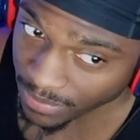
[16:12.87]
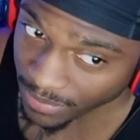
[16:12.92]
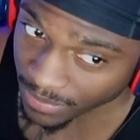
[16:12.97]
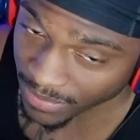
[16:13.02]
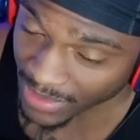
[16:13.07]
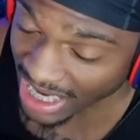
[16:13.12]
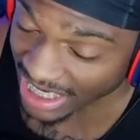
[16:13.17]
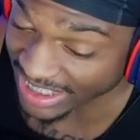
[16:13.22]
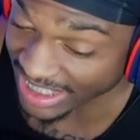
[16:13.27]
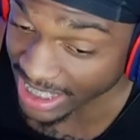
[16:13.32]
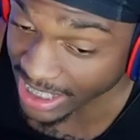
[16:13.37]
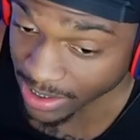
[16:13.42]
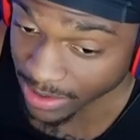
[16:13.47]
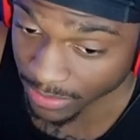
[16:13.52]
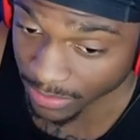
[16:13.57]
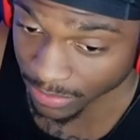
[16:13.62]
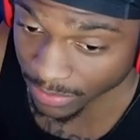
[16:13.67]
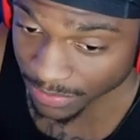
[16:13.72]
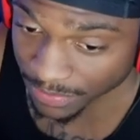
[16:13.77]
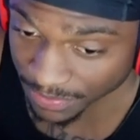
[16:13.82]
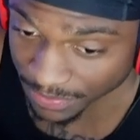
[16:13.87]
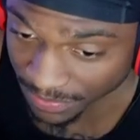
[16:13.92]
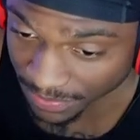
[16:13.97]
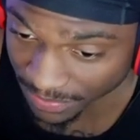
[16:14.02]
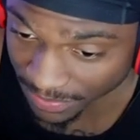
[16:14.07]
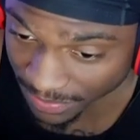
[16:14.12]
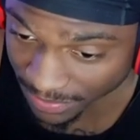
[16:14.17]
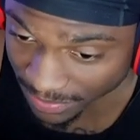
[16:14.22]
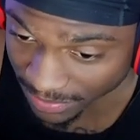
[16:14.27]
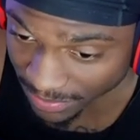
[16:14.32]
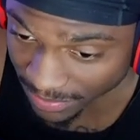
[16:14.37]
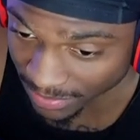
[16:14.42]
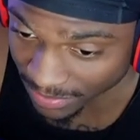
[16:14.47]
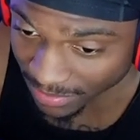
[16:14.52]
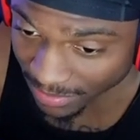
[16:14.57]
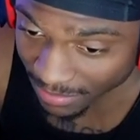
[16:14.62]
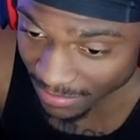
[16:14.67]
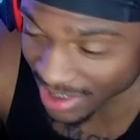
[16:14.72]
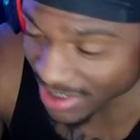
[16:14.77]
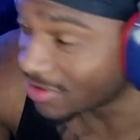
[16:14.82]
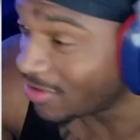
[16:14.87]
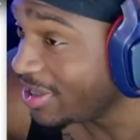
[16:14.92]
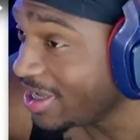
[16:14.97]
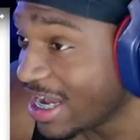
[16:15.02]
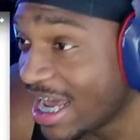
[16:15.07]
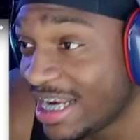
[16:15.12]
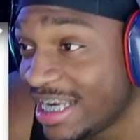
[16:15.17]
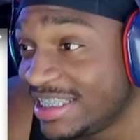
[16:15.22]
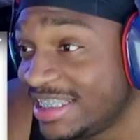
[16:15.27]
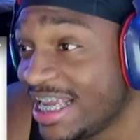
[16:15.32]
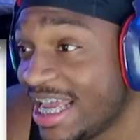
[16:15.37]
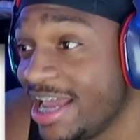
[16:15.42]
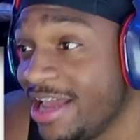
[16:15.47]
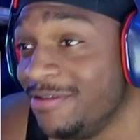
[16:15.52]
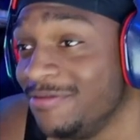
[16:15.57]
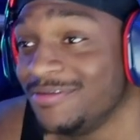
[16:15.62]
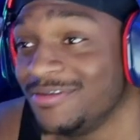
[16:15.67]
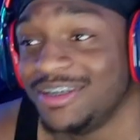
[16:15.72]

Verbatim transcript: That's it? That's all he got to say.